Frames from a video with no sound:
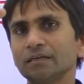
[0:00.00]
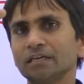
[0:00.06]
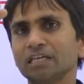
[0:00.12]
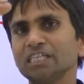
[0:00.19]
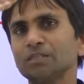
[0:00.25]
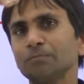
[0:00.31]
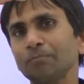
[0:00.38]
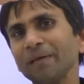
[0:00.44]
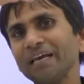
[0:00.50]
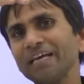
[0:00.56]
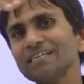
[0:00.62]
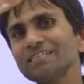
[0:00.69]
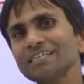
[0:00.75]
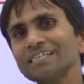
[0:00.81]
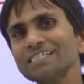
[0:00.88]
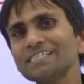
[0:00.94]
a
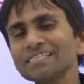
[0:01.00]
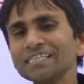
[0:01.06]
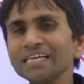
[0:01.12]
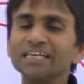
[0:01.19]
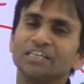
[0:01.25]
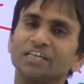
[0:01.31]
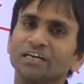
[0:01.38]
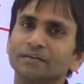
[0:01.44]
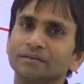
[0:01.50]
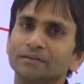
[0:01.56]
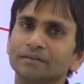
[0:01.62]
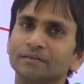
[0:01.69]
space station.